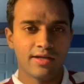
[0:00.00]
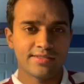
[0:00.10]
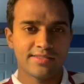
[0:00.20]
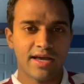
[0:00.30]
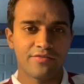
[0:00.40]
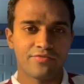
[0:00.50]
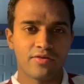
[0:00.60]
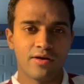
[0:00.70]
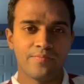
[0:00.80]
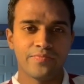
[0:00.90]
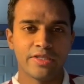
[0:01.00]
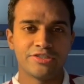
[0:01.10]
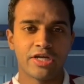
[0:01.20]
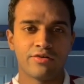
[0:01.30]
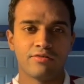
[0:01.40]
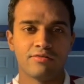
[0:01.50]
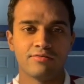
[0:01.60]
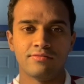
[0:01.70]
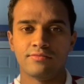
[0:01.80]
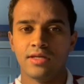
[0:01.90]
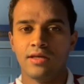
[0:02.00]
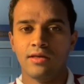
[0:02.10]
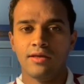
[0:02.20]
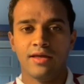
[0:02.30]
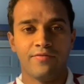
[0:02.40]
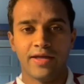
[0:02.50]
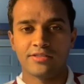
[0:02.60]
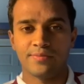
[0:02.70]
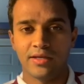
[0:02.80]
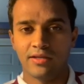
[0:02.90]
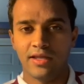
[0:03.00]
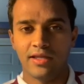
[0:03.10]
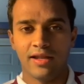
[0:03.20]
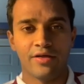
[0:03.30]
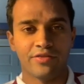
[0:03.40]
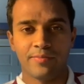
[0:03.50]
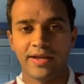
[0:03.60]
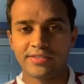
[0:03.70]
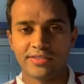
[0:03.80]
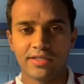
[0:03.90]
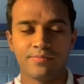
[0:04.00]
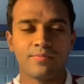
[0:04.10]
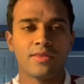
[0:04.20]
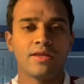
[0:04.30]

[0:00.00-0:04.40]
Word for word: aside from general advancement in health and medicine,